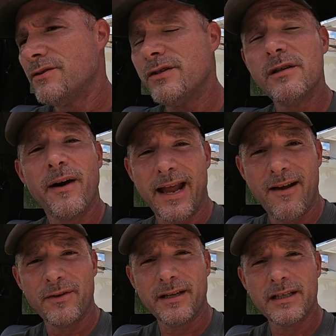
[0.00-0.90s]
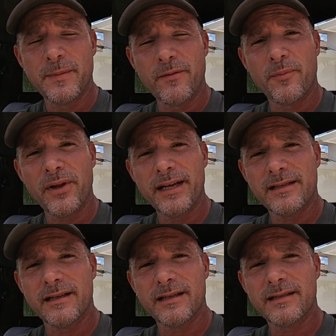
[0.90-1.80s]
Just about everything has been
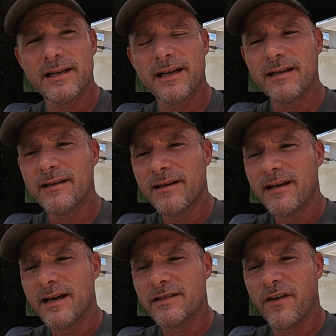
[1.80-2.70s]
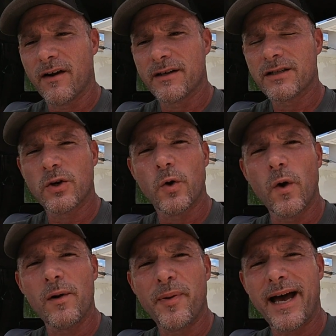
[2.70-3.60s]
replaced in this thing, as far as
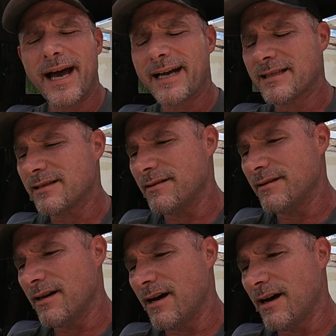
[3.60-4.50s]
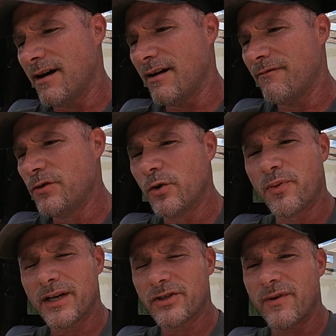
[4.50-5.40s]
coil packs and fuel
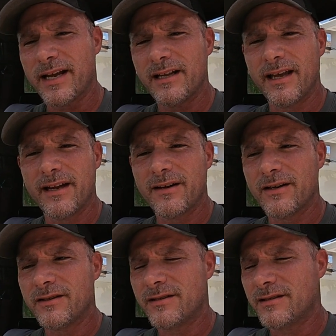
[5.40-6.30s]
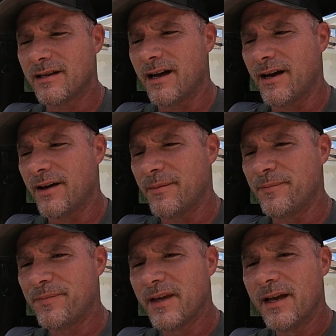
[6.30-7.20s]
pressure regulators,
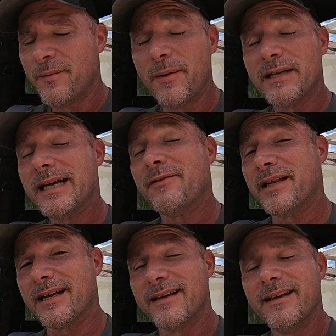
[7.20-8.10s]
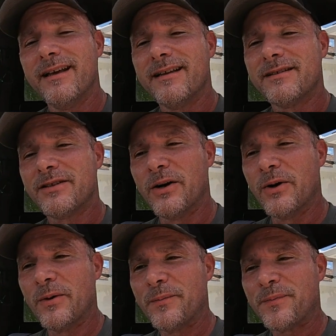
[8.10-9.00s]
pretty much everything.
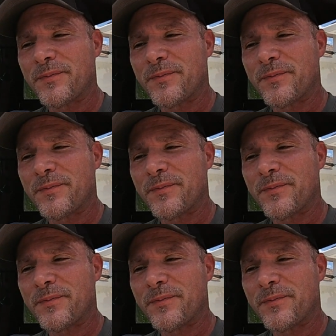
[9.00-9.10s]
So